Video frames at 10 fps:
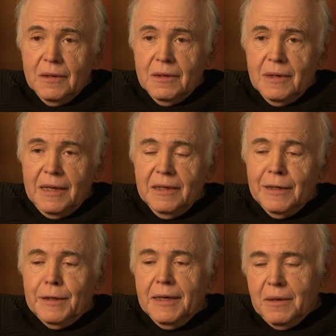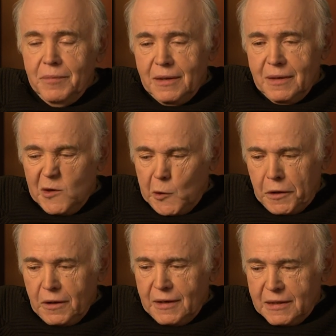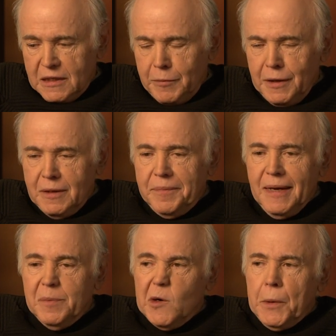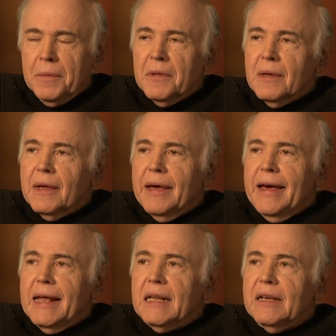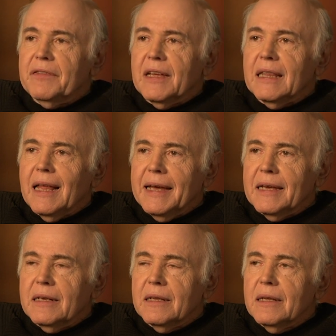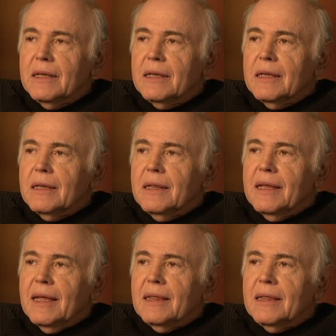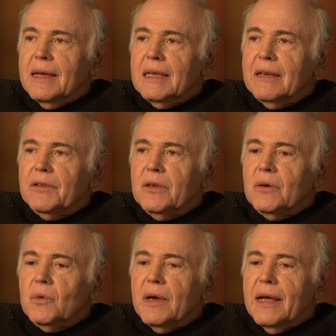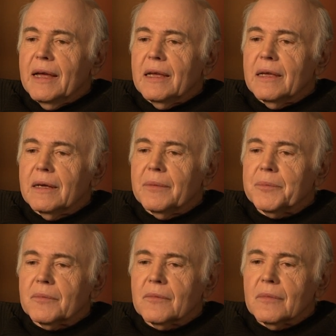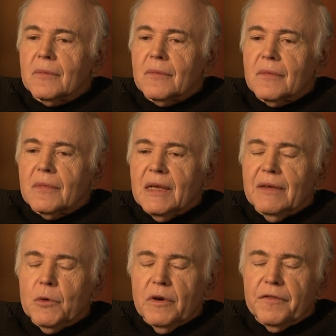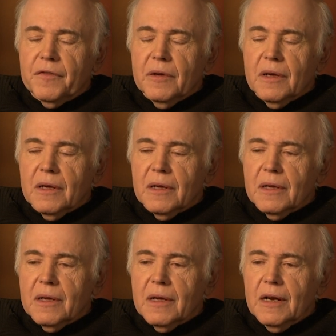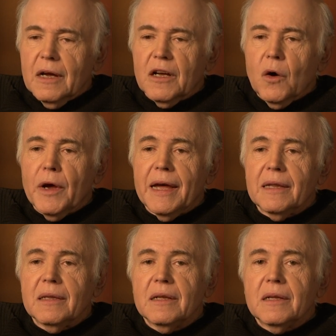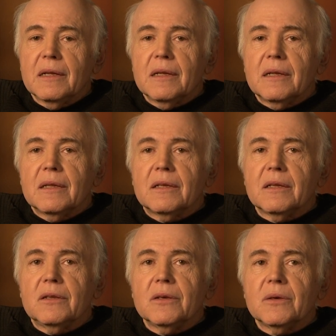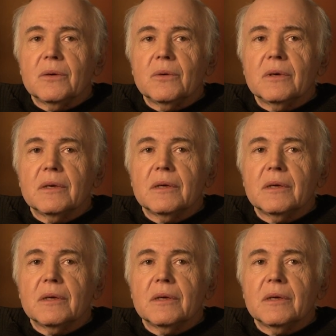nothing that they commit, that's committed to paper. And if they like it, then they give you a um, they give you a, uh, a go ahead to do,